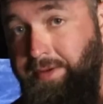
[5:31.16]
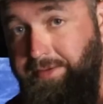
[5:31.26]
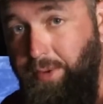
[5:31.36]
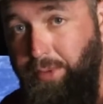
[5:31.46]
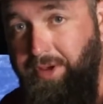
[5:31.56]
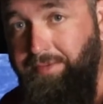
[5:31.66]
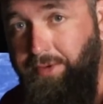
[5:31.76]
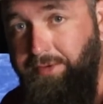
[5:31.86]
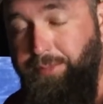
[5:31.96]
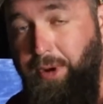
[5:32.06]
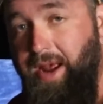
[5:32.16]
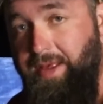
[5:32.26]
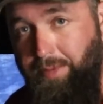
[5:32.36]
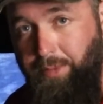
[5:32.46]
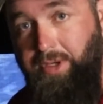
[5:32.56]
So we'll give her a
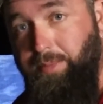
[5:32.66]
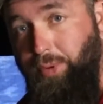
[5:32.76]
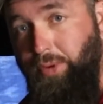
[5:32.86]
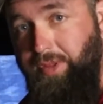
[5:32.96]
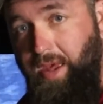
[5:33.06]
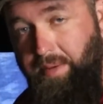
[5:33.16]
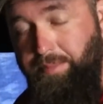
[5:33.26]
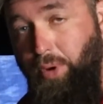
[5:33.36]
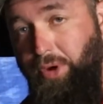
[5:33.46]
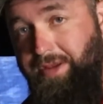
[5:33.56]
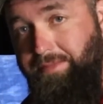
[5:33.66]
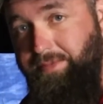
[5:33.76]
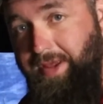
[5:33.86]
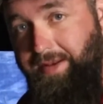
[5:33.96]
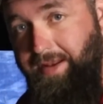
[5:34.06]
spray, then we can put the body
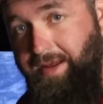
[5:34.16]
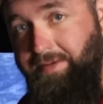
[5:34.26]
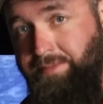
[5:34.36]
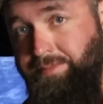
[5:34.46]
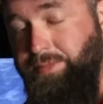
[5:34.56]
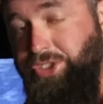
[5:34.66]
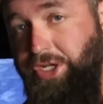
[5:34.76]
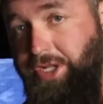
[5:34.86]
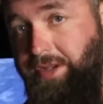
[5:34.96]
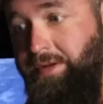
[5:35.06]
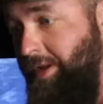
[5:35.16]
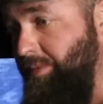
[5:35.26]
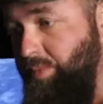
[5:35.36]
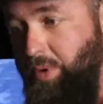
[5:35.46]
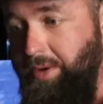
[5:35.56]
deadener shit in,
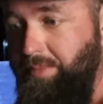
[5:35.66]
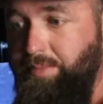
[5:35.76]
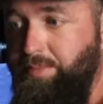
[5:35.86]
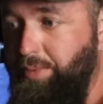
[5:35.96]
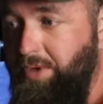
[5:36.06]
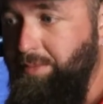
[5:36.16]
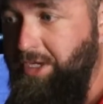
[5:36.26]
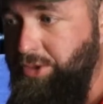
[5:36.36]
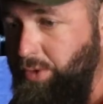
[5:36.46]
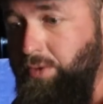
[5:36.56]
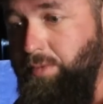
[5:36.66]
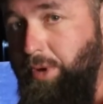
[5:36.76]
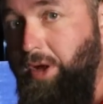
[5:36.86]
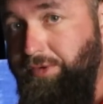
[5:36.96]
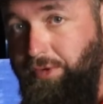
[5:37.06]
and we're pretty much good to
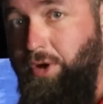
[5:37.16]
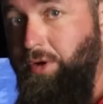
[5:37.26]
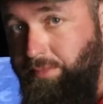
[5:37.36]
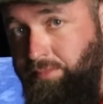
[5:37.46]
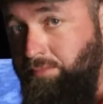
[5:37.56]
bolt it on.